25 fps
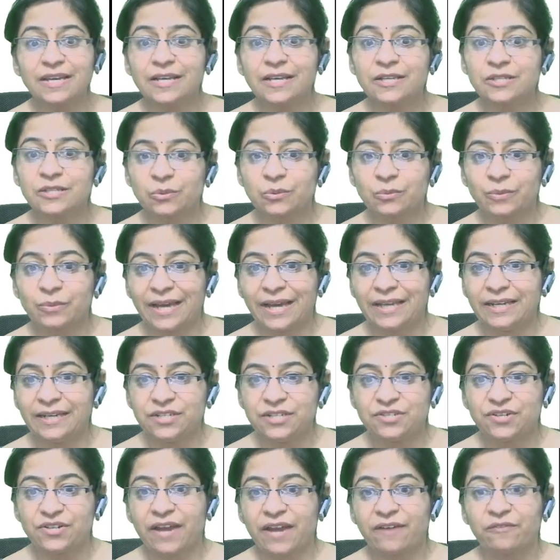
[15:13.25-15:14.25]
So Wiley
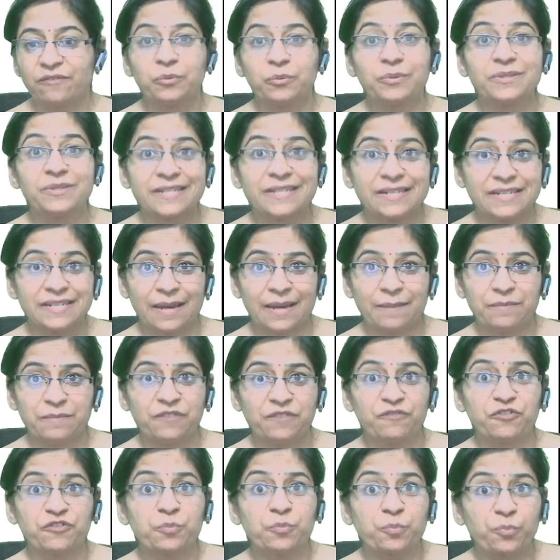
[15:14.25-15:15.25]
Driver was adept. He
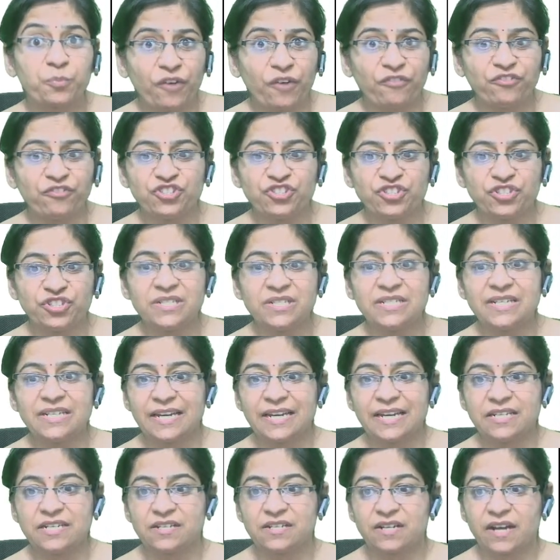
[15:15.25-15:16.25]
was proficient
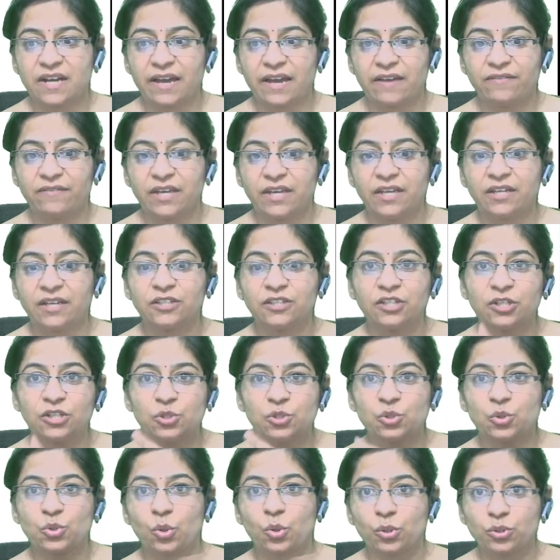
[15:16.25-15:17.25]
at driving the
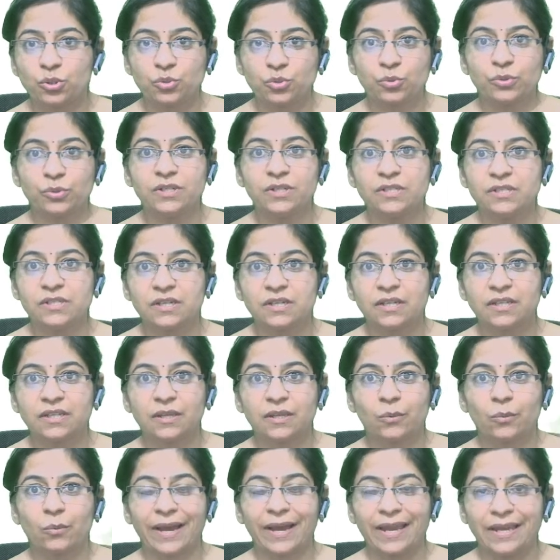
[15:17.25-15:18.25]
tortuous, the
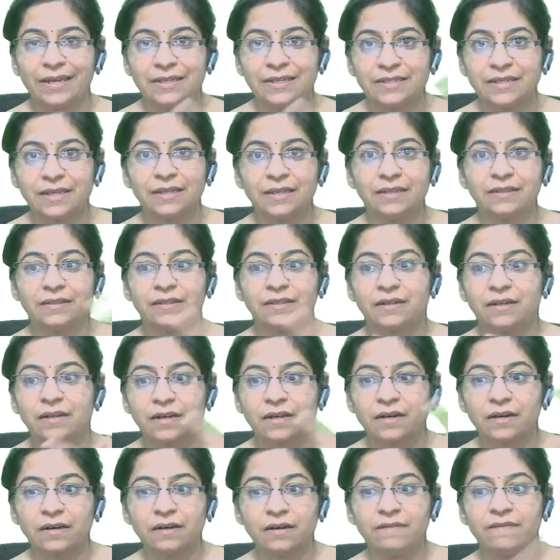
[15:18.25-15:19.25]
winding, the
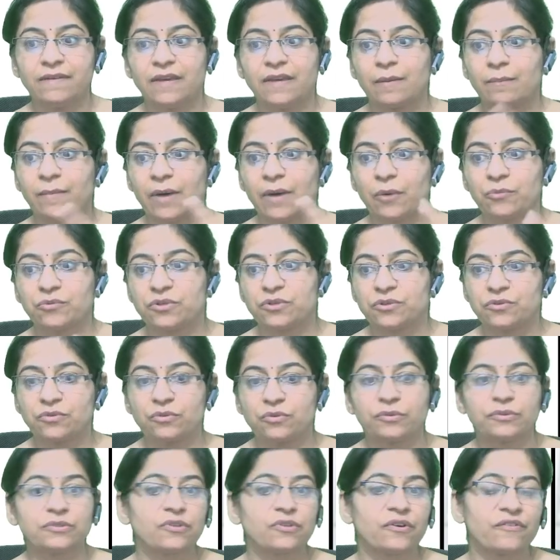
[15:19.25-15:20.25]
curving mountain
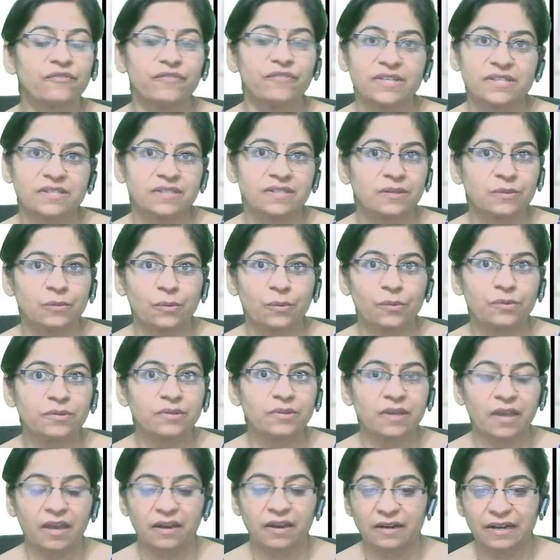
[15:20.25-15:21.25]
roads of Western North
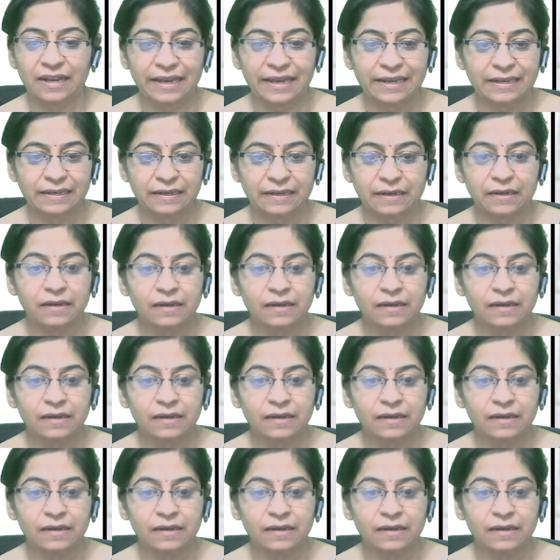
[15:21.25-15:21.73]
Carolina.